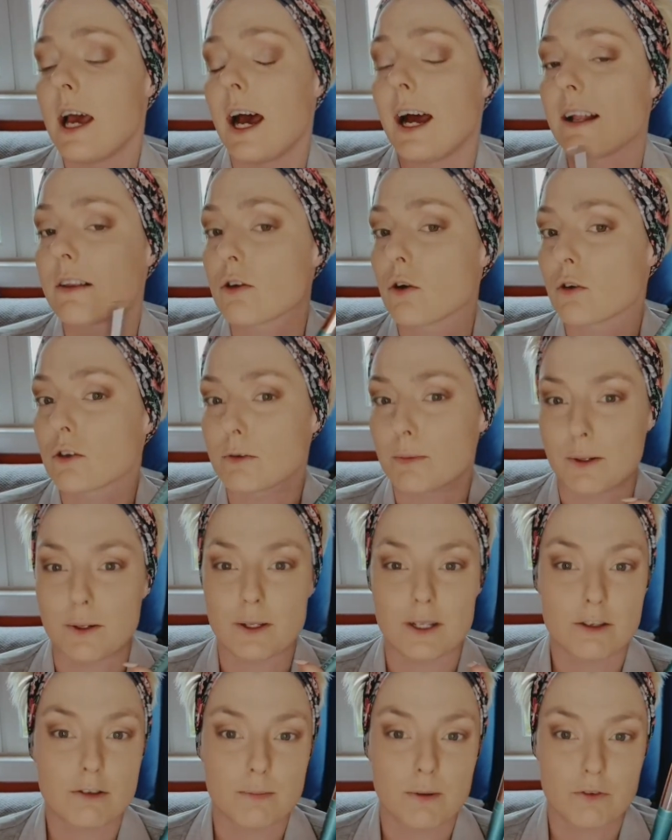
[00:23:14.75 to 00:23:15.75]
I talked about
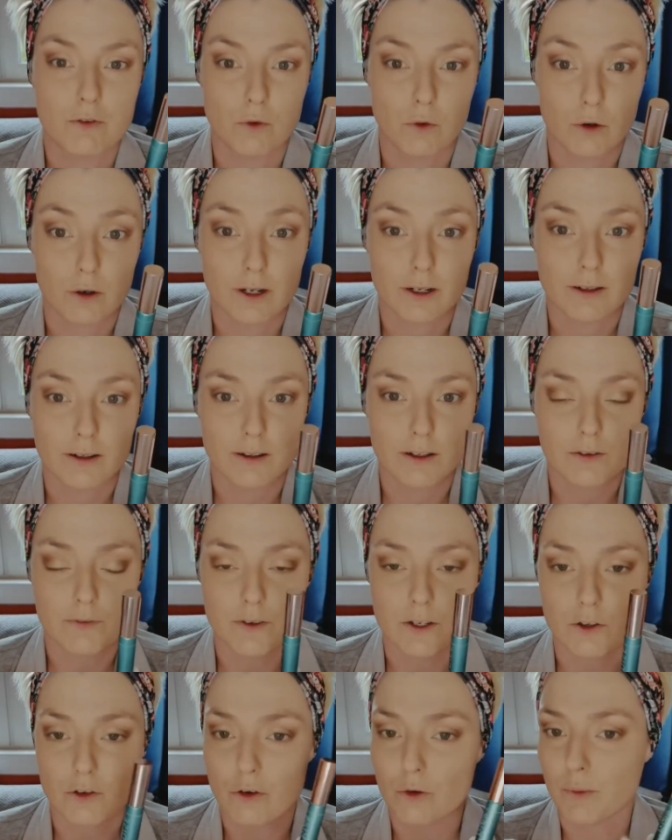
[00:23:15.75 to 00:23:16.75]
this before in another
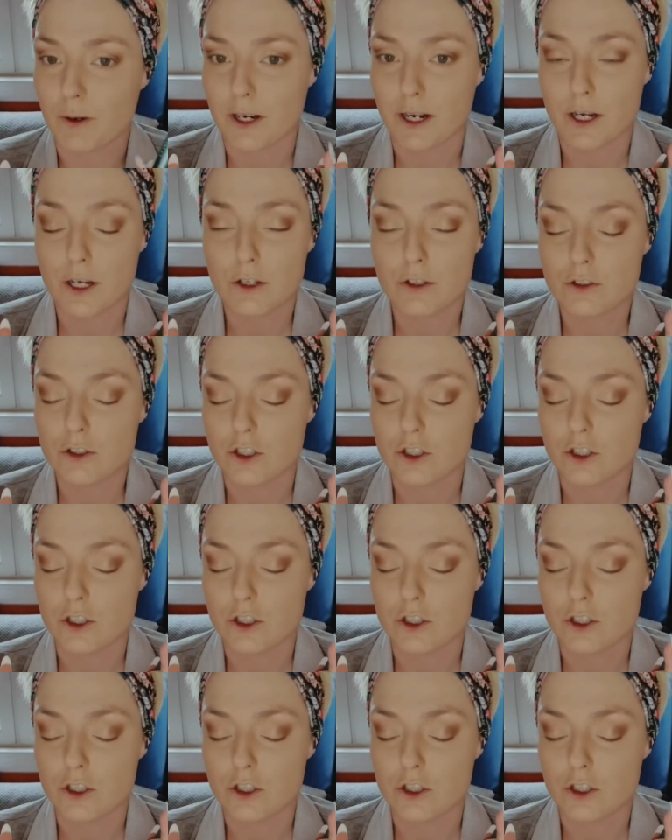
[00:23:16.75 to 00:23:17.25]
video where I